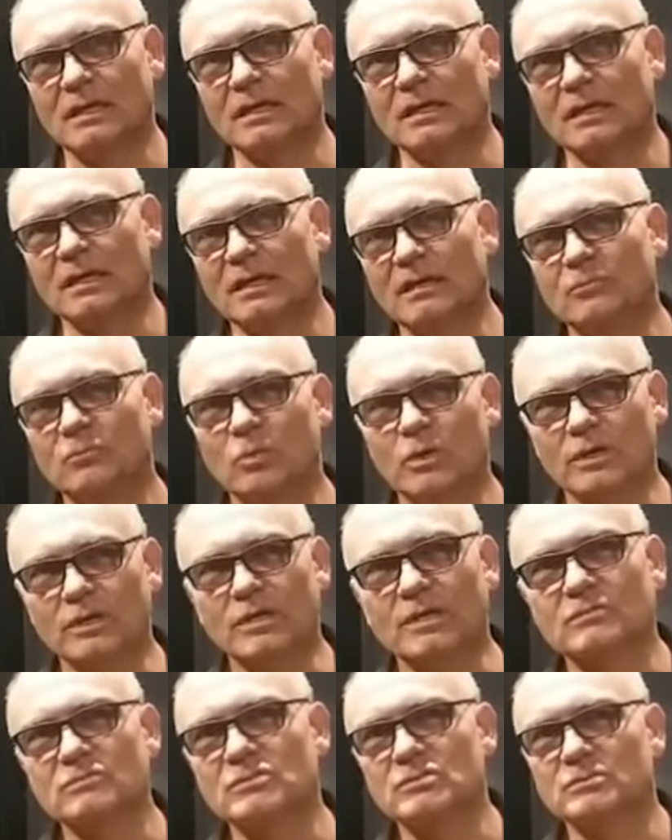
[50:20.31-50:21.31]
What
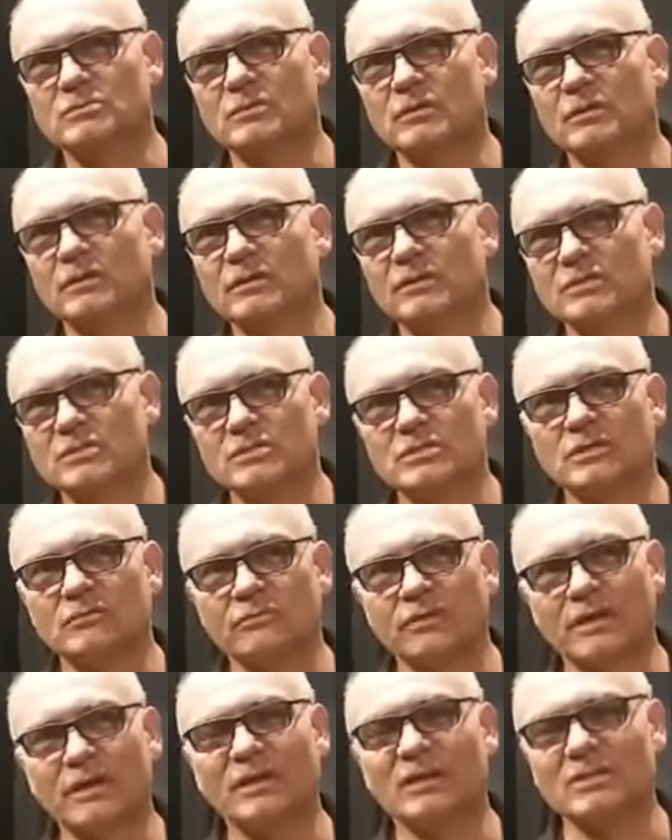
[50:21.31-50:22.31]
gives this event
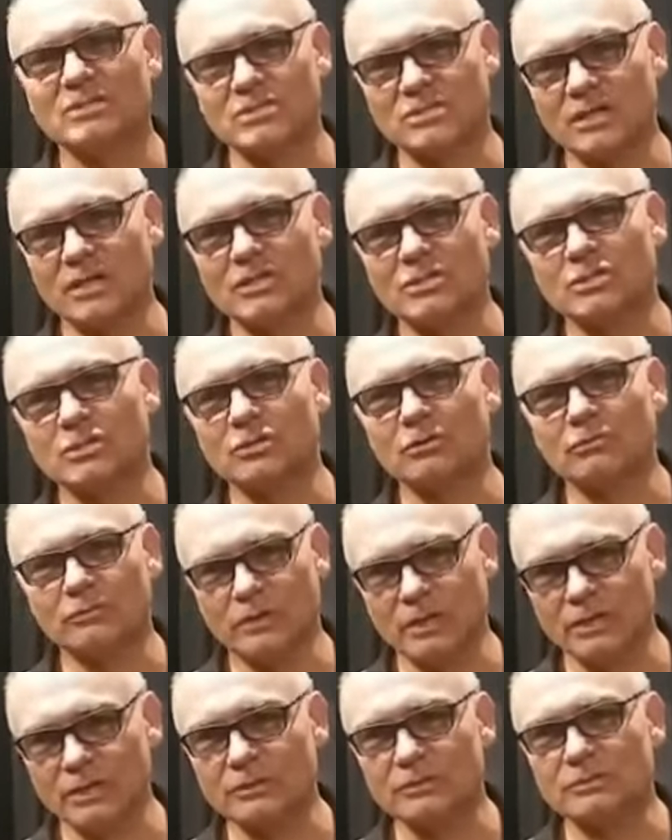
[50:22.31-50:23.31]
distinction over
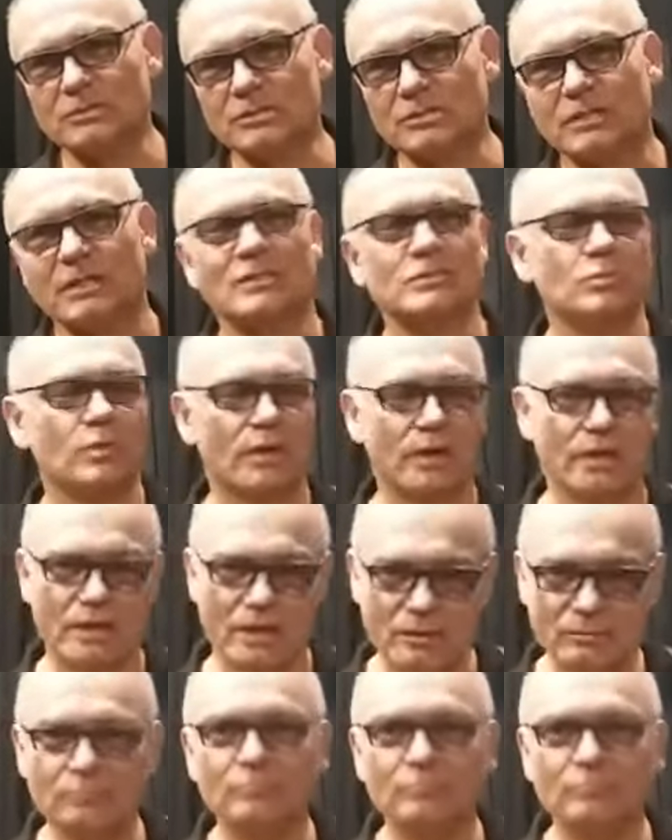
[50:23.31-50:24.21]
others, and that's why I'm yeah.